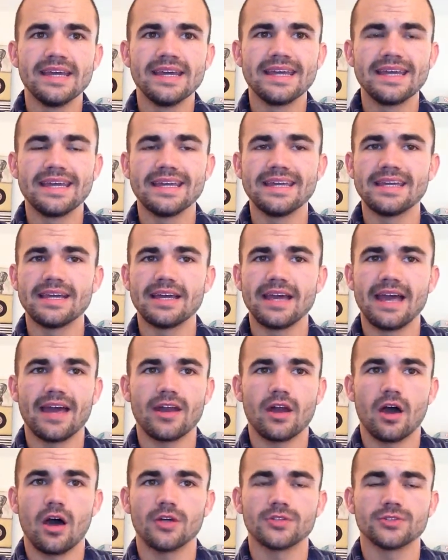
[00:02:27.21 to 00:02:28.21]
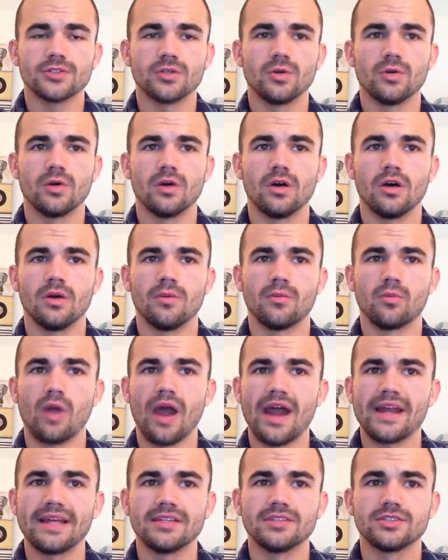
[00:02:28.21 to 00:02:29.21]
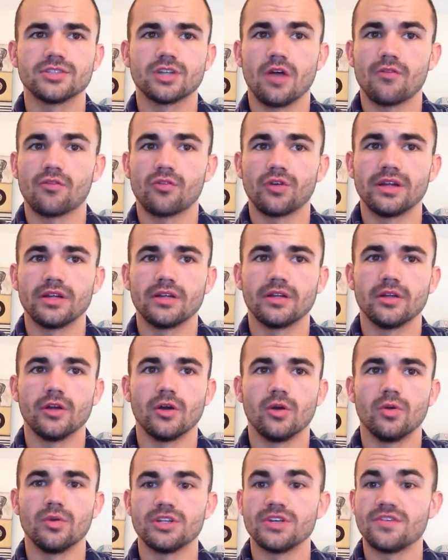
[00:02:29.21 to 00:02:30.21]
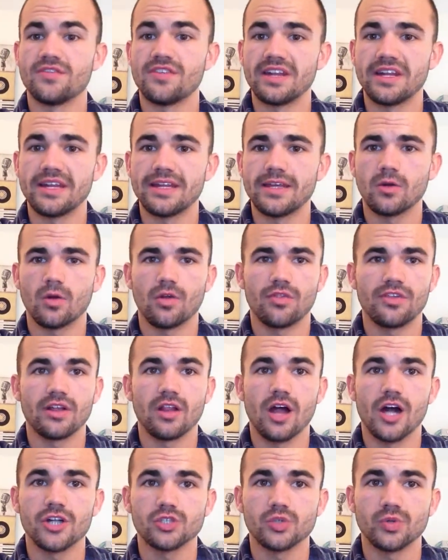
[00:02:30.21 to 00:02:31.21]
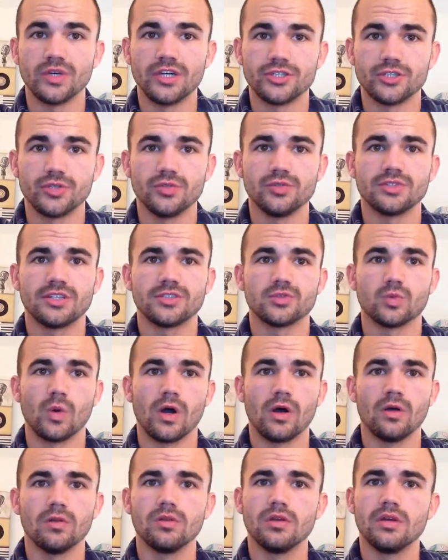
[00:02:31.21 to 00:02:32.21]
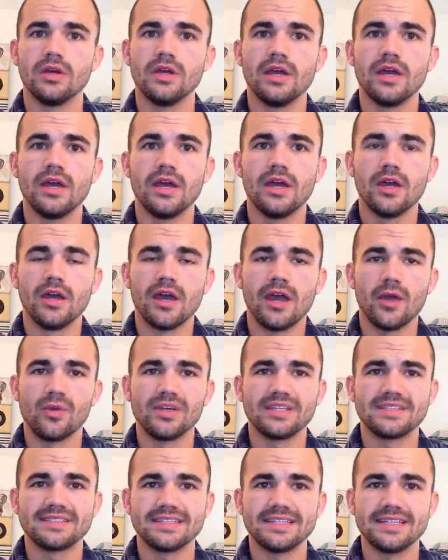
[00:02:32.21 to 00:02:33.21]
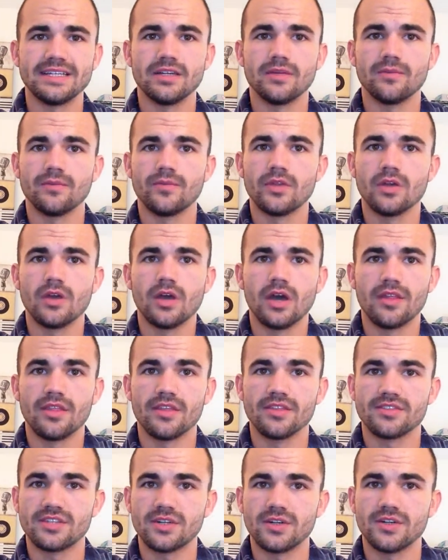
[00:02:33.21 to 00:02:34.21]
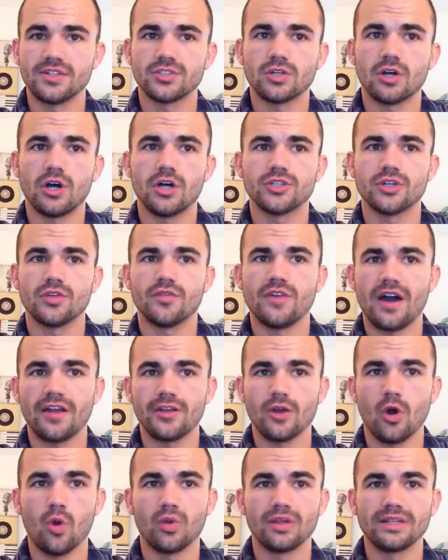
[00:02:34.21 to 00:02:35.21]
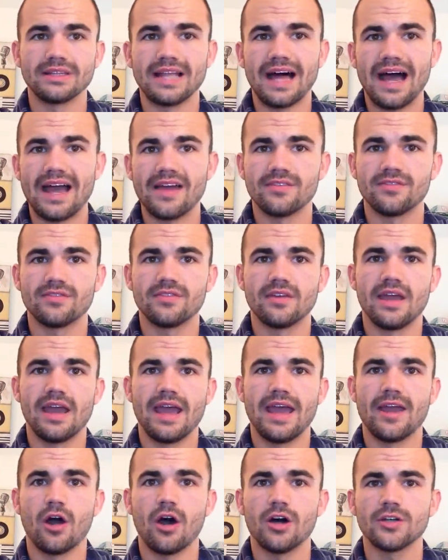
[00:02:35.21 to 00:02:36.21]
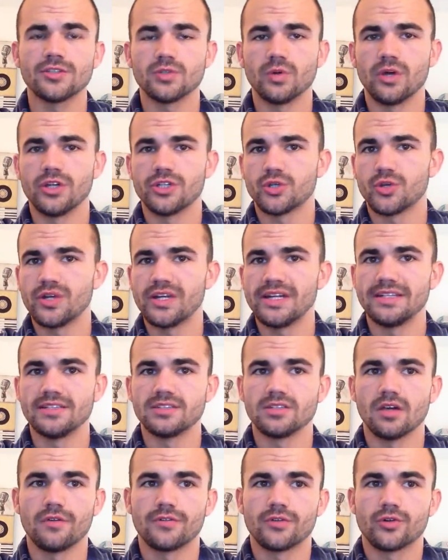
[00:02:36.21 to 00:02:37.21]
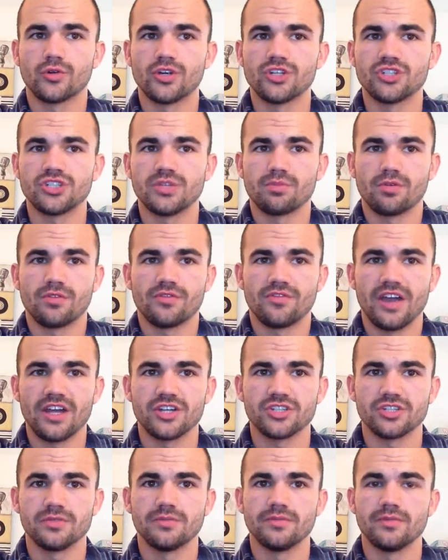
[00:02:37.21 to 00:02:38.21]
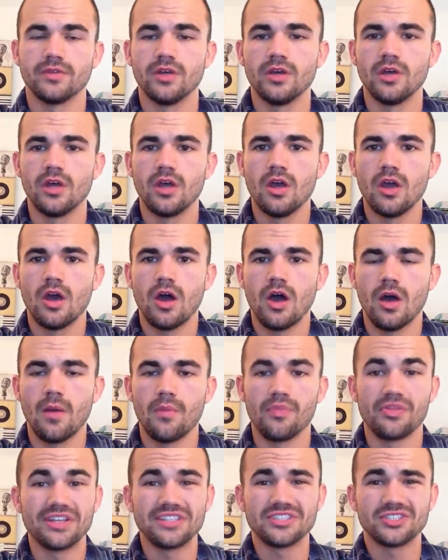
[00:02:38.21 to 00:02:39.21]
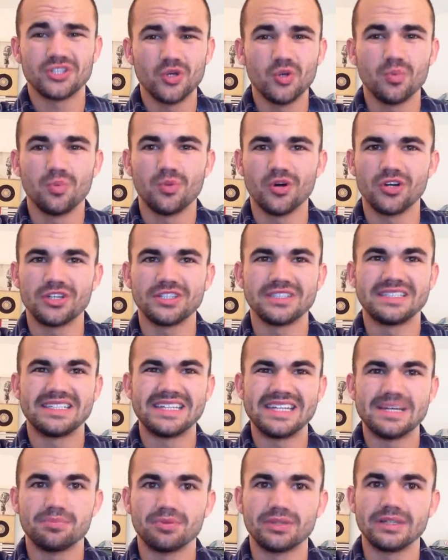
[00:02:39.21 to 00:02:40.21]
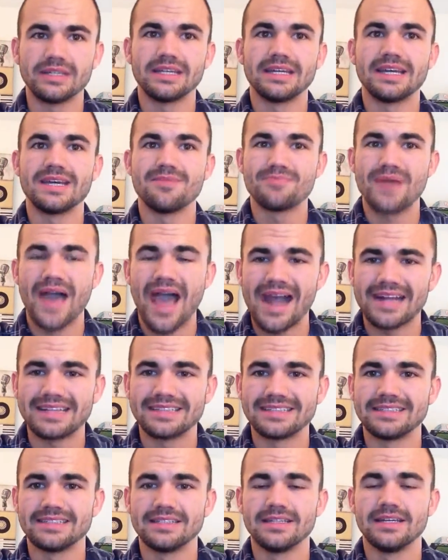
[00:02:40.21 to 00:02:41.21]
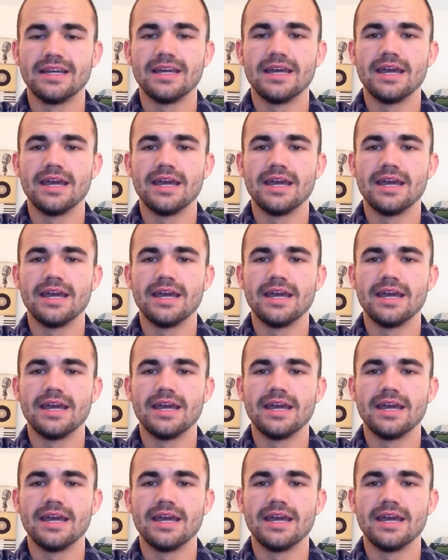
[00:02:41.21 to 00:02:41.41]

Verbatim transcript: He had also um, writings covering, you know, divinity or theological issues as well. And we see the serious call to devout and holy life, and also a treatise of Christian perfection. Um, these two books deeply impacted